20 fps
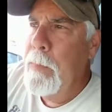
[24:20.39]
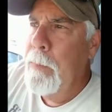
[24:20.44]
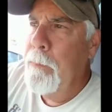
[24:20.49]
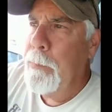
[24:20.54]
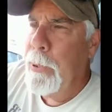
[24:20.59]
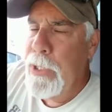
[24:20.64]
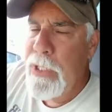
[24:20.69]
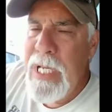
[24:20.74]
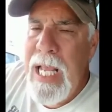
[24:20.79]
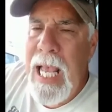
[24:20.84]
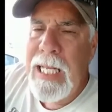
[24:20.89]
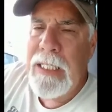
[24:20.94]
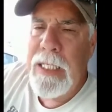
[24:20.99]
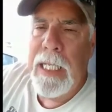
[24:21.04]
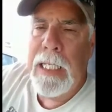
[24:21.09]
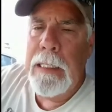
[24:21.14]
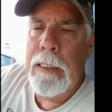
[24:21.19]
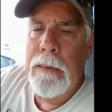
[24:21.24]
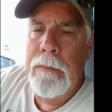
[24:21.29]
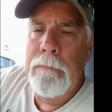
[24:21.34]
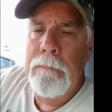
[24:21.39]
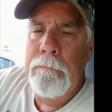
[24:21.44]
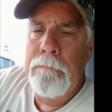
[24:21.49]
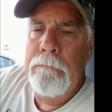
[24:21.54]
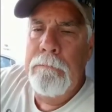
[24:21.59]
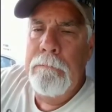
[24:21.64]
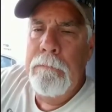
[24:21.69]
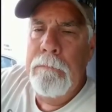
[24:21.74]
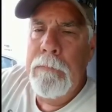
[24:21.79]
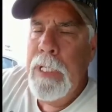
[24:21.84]
protecting.
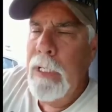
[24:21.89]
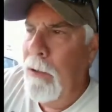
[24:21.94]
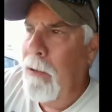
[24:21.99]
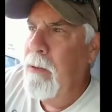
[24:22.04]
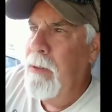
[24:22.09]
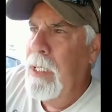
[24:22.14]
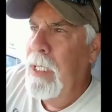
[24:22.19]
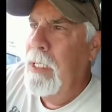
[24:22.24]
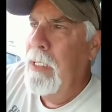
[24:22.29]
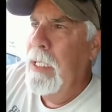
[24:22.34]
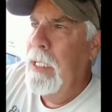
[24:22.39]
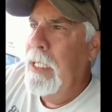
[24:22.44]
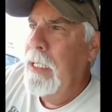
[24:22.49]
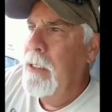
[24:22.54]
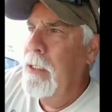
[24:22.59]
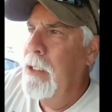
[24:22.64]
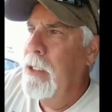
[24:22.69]
You know, you